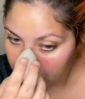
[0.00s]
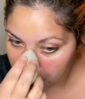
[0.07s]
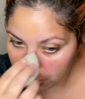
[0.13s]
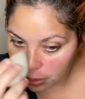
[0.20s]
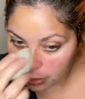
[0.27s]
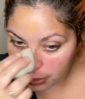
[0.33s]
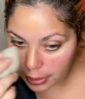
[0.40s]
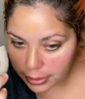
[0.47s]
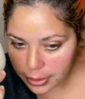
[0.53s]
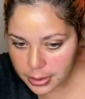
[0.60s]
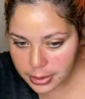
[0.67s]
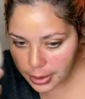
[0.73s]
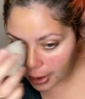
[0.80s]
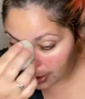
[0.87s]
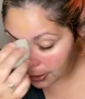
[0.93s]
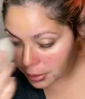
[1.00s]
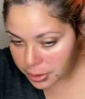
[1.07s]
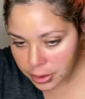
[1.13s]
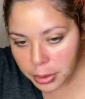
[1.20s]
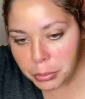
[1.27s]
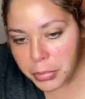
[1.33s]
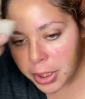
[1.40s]
Okay, this
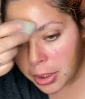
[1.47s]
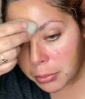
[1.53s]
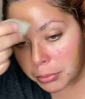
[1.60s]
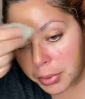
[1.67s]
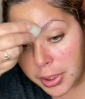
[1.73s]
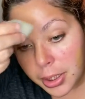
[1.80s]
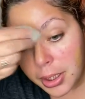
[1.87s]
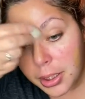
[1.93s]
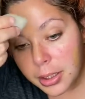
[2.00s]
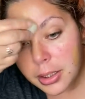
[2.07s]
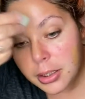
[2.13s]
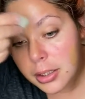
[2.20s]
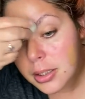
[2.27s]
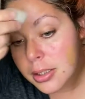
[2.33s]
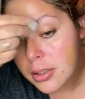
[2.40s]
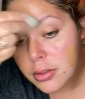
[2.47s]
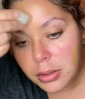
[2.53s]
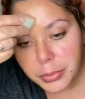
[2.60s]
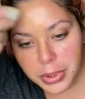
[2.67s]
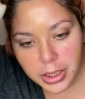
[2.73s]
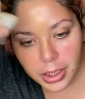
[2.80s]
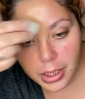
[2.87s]
actually might be, because
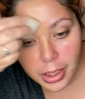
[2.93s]
normally